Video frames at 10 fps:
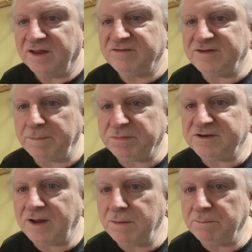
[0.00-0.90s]

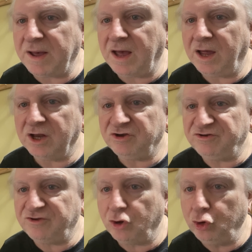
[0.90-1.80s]
September
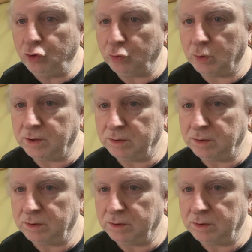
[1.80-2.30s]
2.